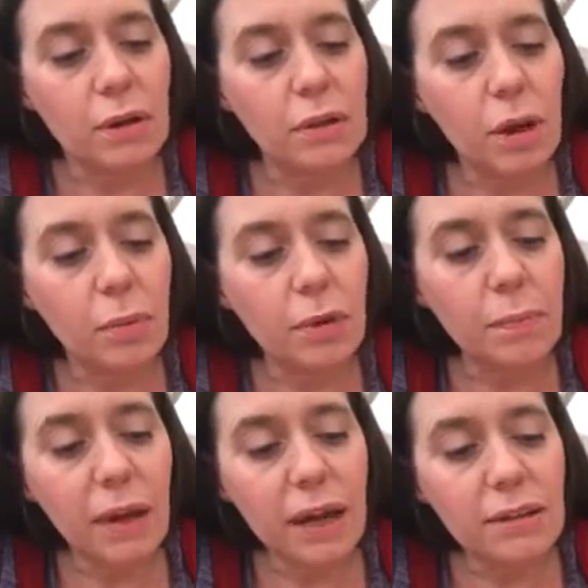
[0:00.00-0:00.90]
So I'm going to
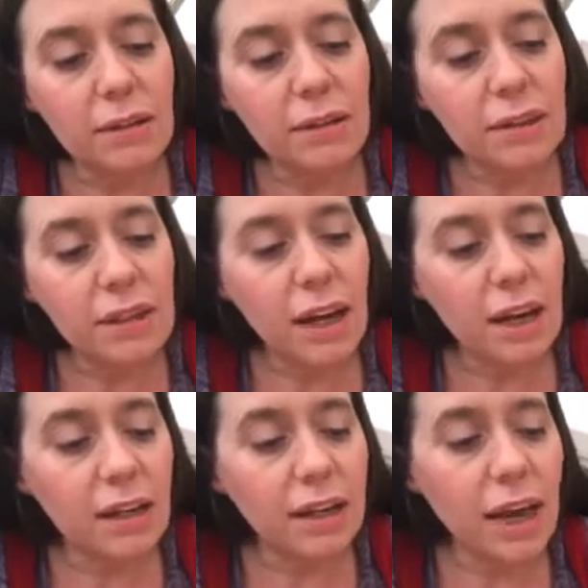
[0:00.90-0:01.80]
blend the
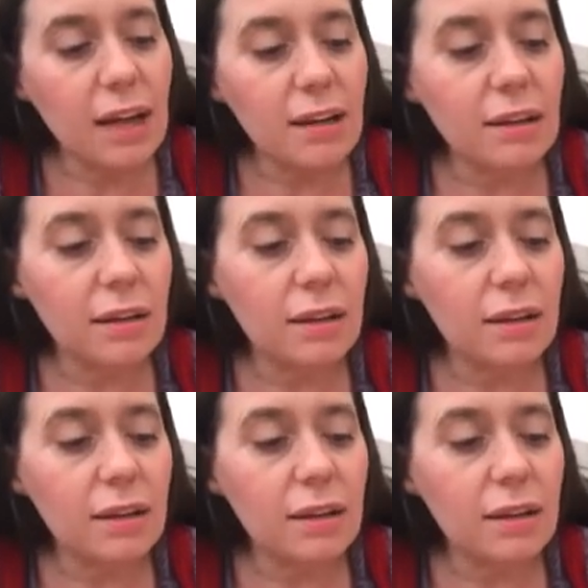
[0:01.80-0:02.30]
tail again.